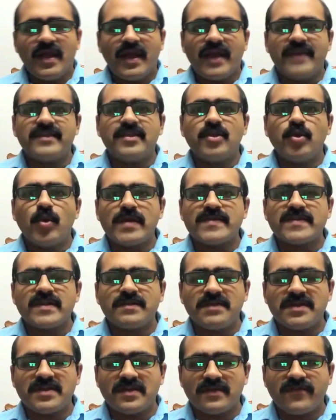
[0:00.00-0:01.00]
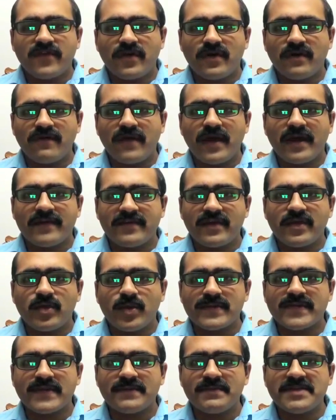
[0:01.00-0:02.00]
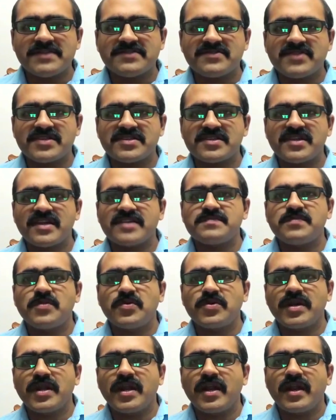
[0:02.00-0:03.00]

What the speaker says: And the US administration has put